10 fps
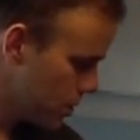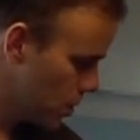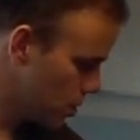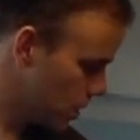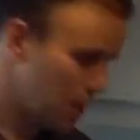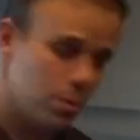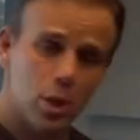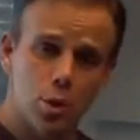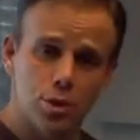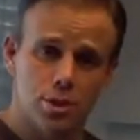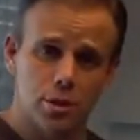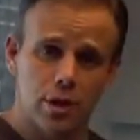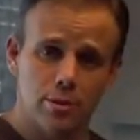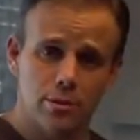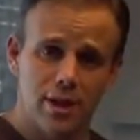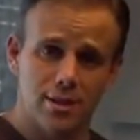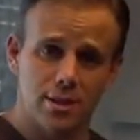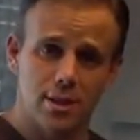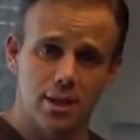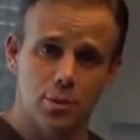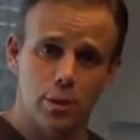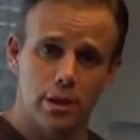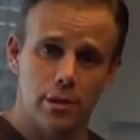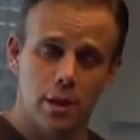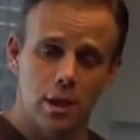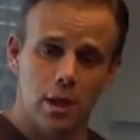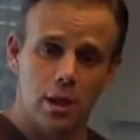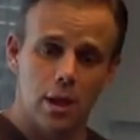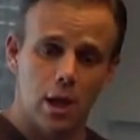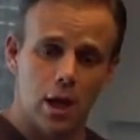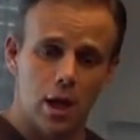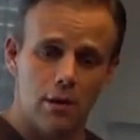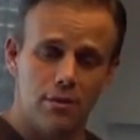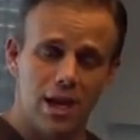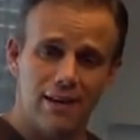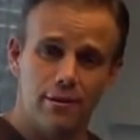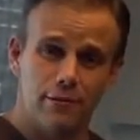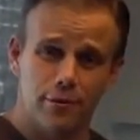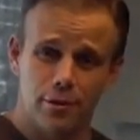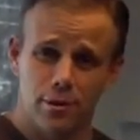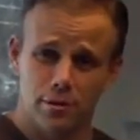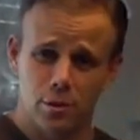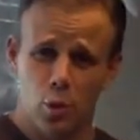So those are a couple lotions and creams we've had success with. If you have any further